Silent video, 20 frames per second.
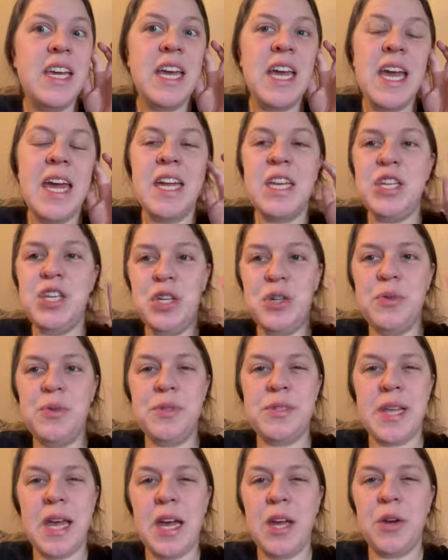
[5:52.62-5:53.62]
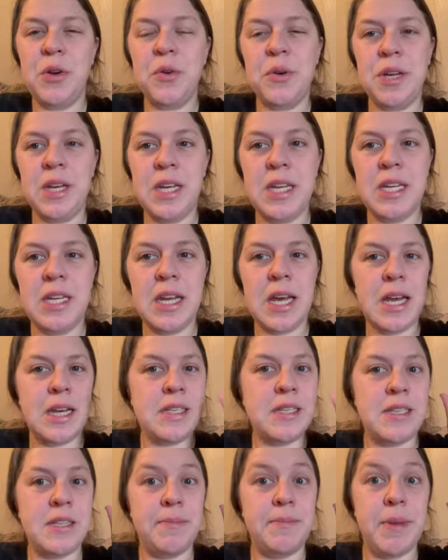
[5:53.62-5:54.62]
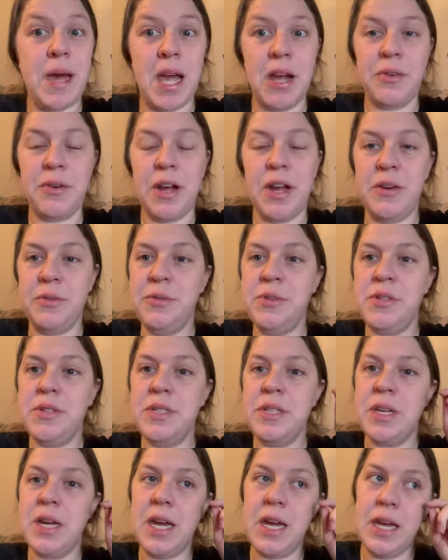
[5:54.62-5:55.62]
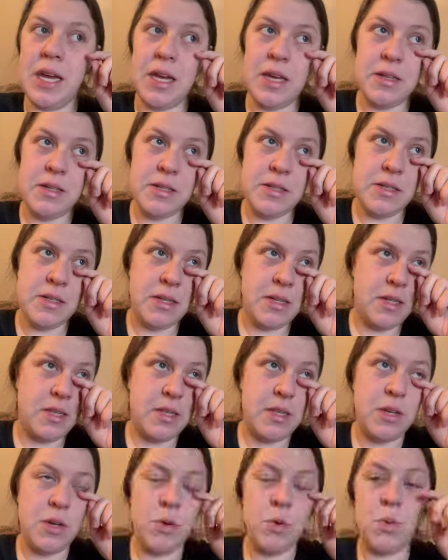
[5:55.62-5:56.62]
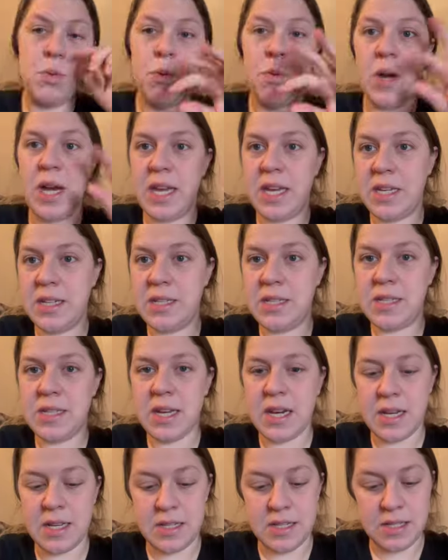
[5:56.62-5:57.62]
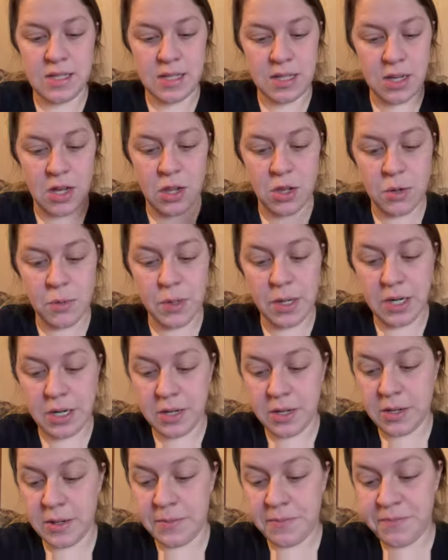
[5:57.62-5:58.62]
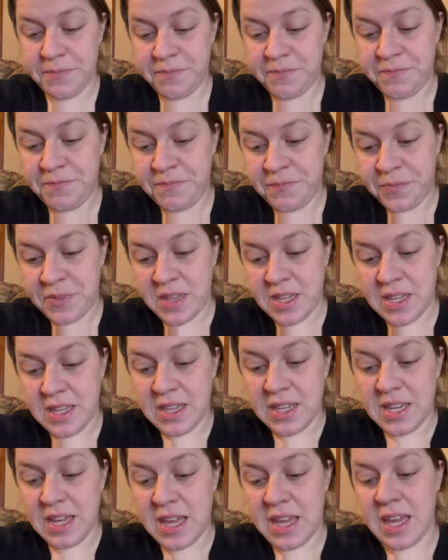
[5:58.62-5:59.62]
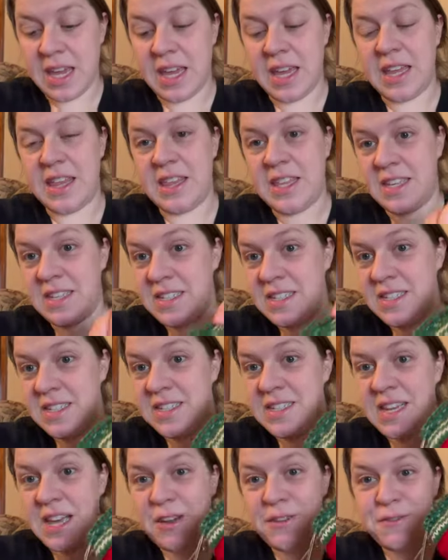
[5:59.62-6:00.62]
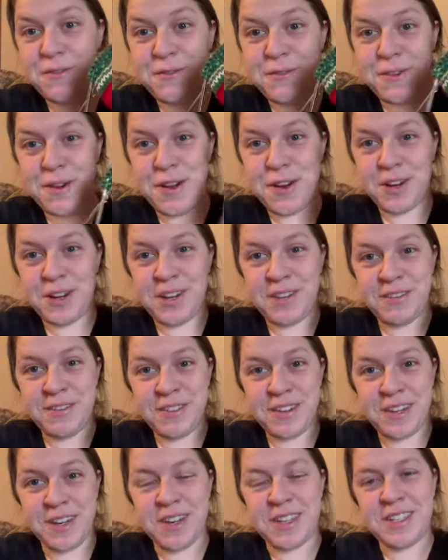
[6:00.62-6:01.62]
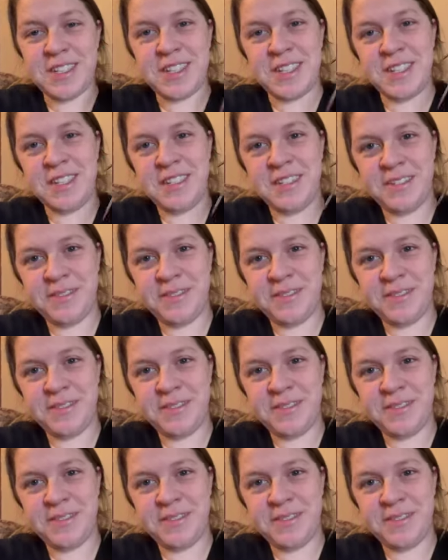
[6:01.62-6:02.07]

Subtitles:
and use that green as the background and the white as the color work. And this is how far I've gotten.